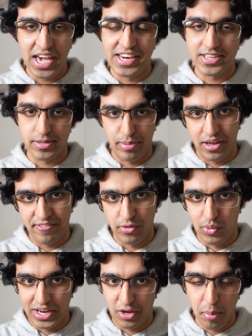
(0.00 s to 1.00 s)
and he was applying
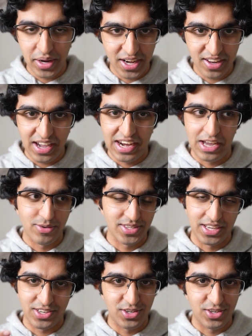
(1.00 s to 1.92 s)
for Y Combinator, and I was like,